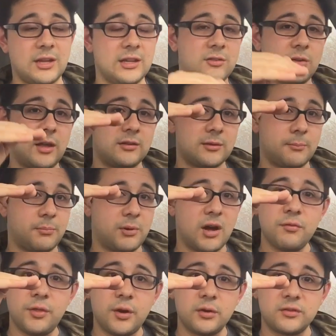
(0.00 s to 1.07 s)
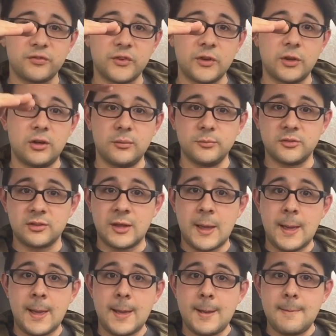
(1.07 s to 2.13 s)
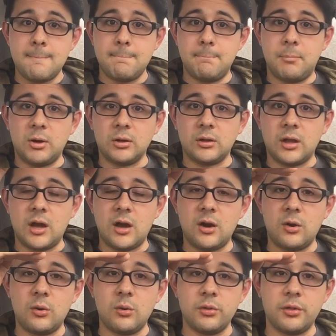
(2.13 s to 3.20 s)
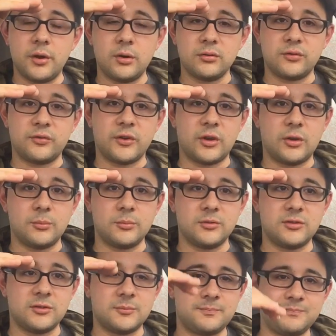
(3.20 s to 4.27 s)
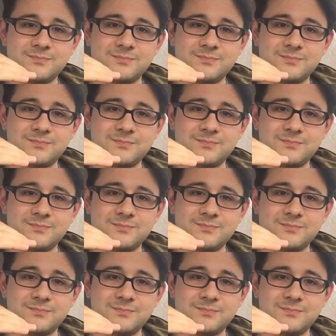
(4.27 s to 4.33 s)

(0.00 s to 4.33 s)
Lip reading: It's above those films, below those films.